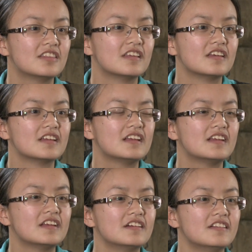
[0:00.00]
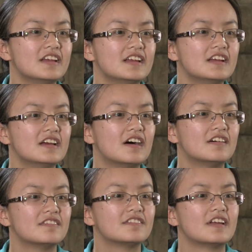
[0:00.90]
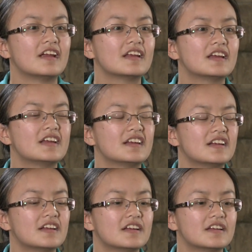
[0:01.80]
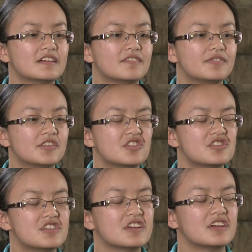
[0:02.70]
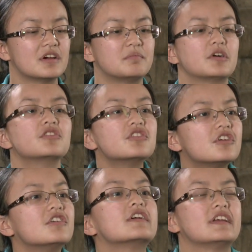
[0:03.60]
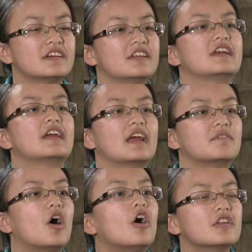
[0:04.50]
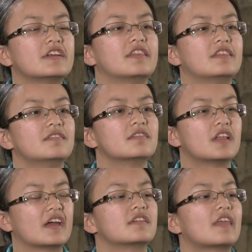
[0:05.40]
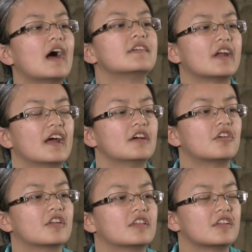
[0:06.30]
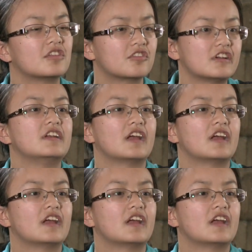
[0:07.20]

the healing of like, just the emotional healing came all in like that night or the 3